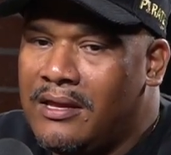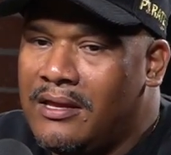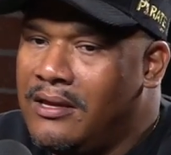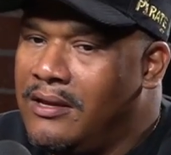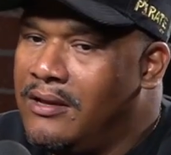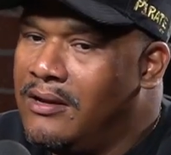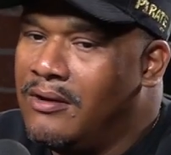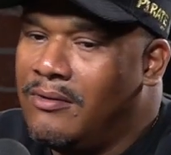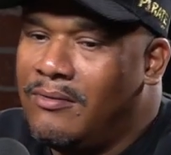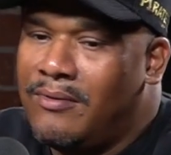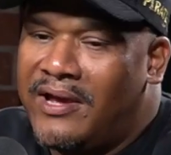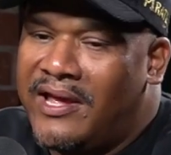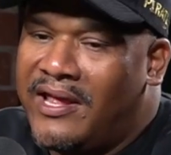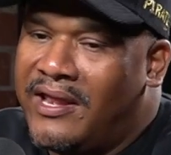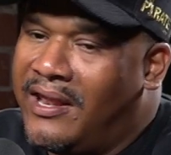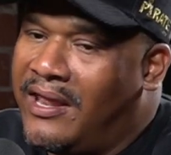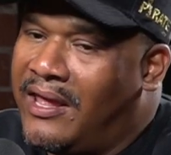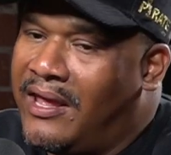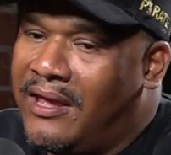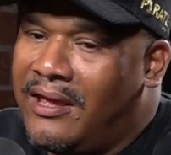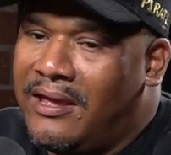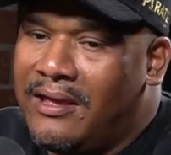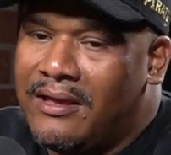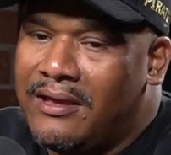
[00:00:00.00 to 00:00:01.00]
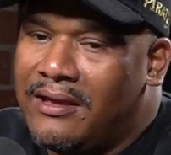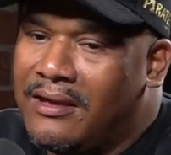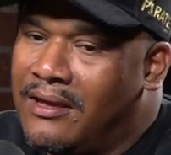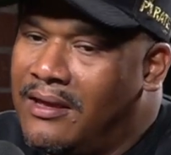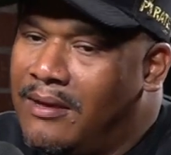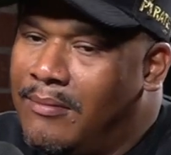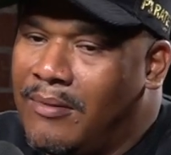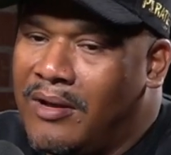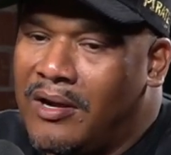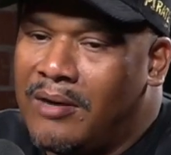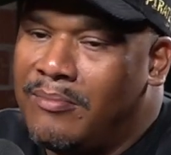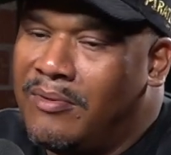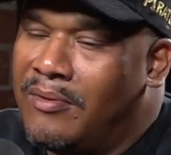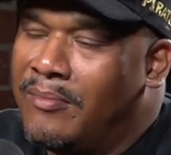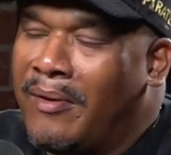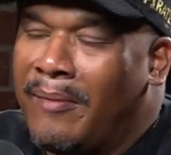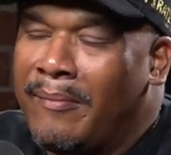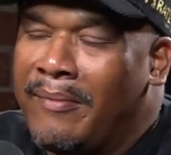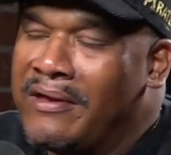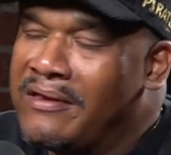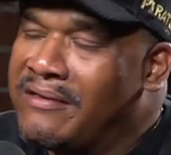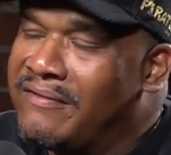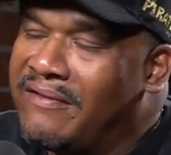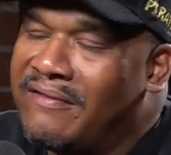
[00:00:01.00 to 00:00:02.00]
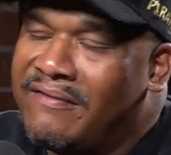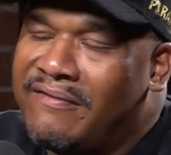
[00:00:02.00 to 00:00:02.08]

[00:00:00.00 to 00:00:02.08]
you know what, like, I'm going to put my best